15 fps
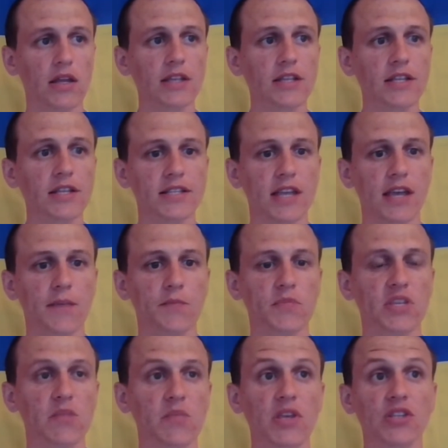It is a
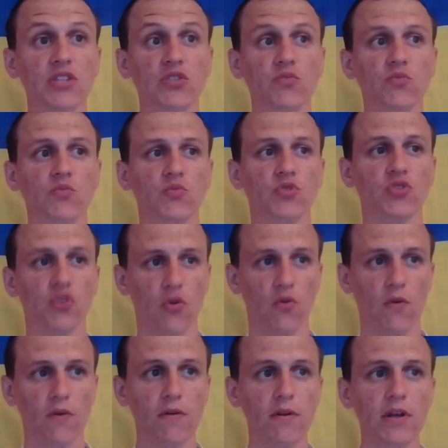Debezium
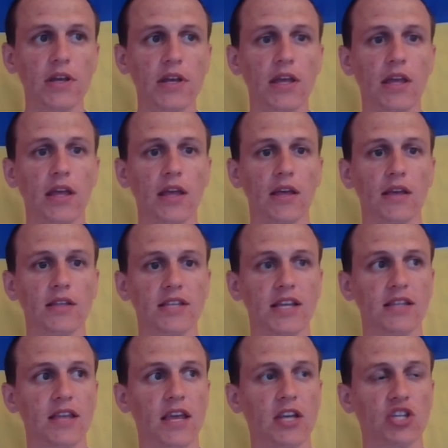server
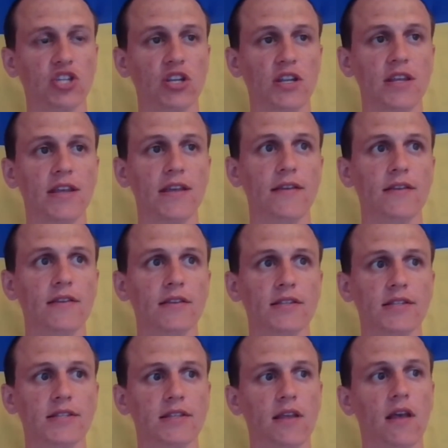that actually
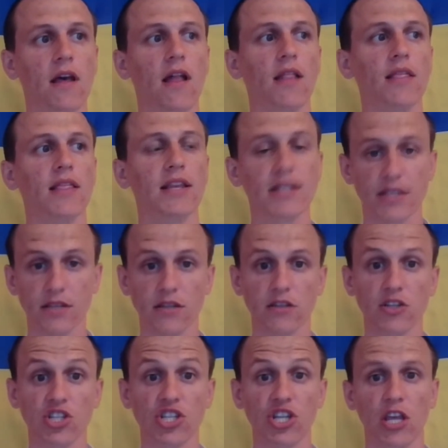is
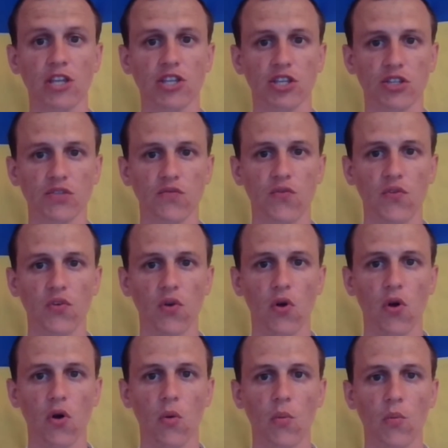listening changes
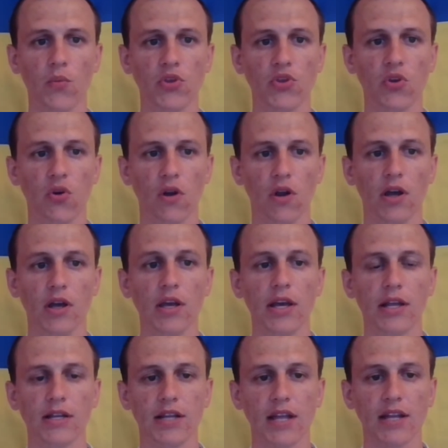from your
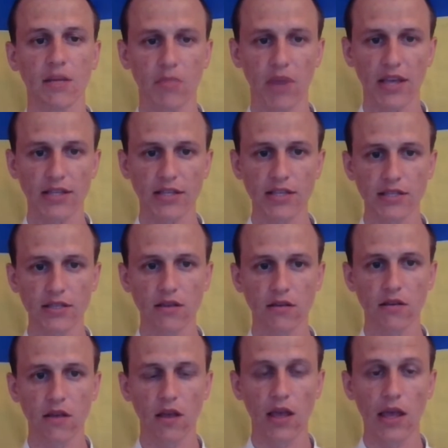databases
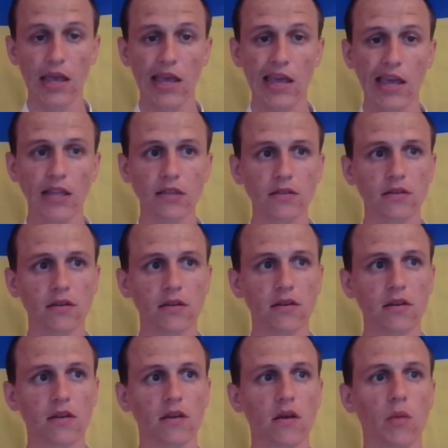and
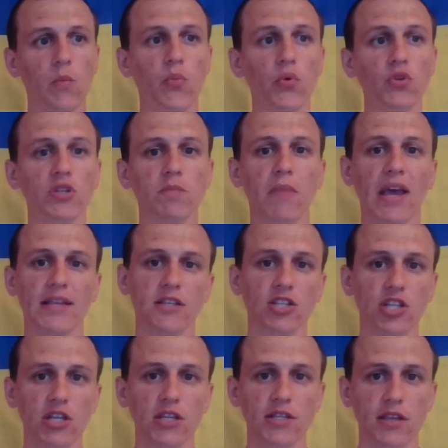put
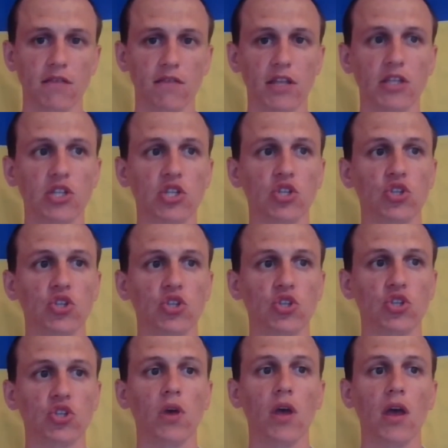messages events
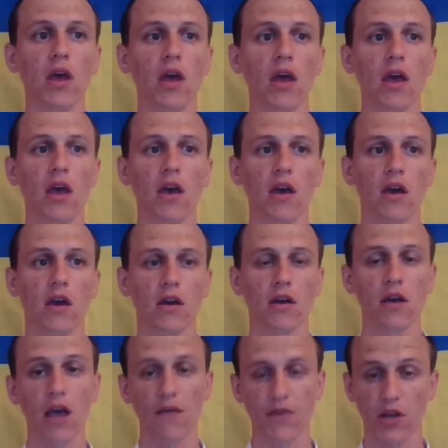to
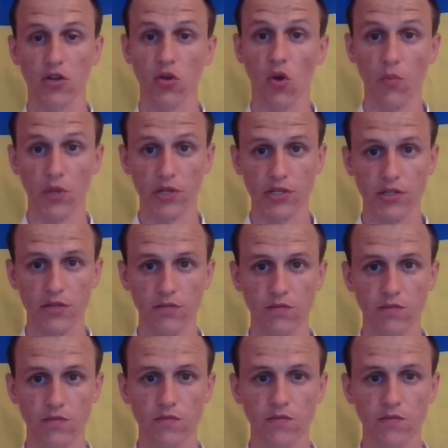Kafka topics.